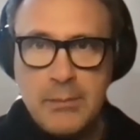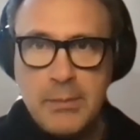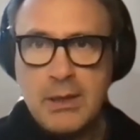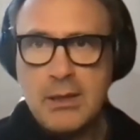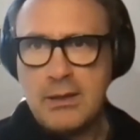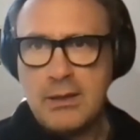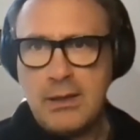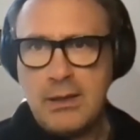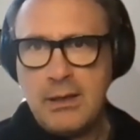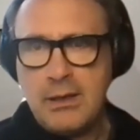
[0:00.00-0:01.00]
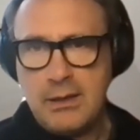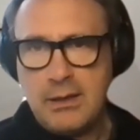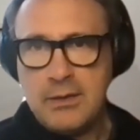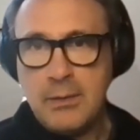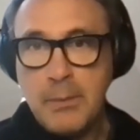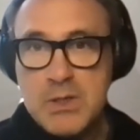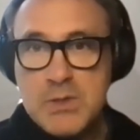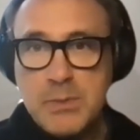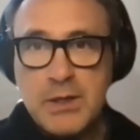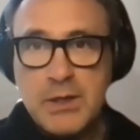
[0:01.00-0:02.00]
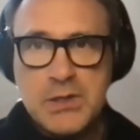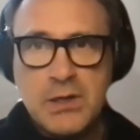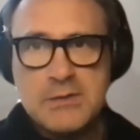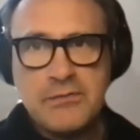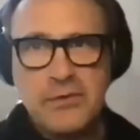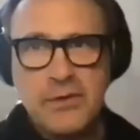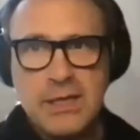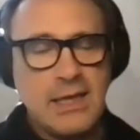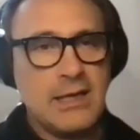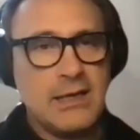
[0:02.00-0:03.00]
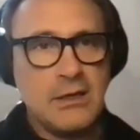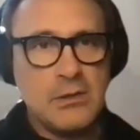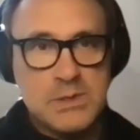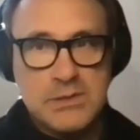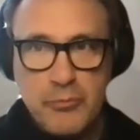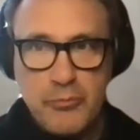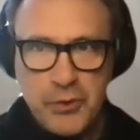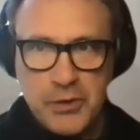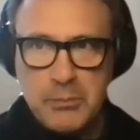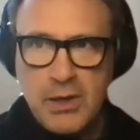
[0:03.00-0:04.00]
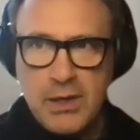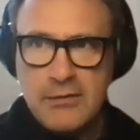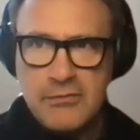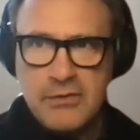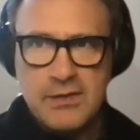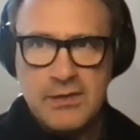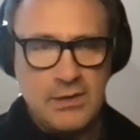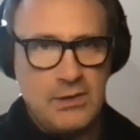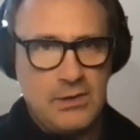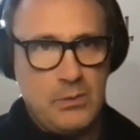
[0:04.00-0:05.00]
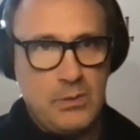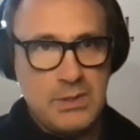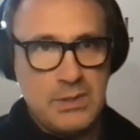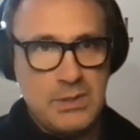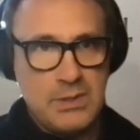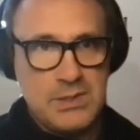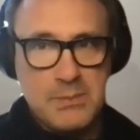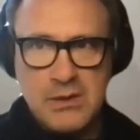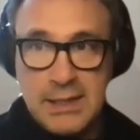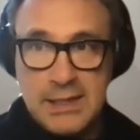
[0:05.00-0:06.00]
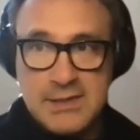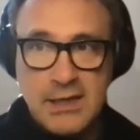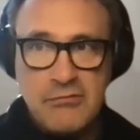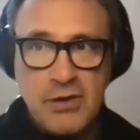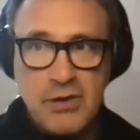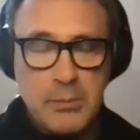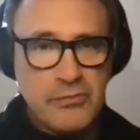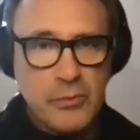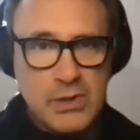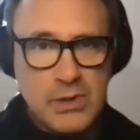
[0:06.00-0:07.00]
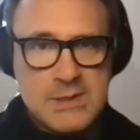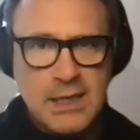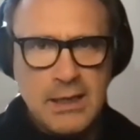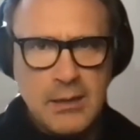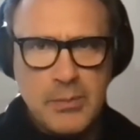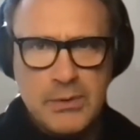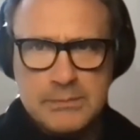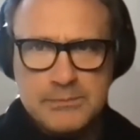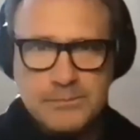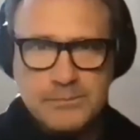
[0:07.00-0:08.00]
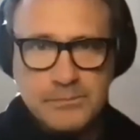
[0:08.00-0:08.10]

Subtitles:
the time and a much better chance to find that elusive product market fit, which you absolutely need to get right before you can scale up.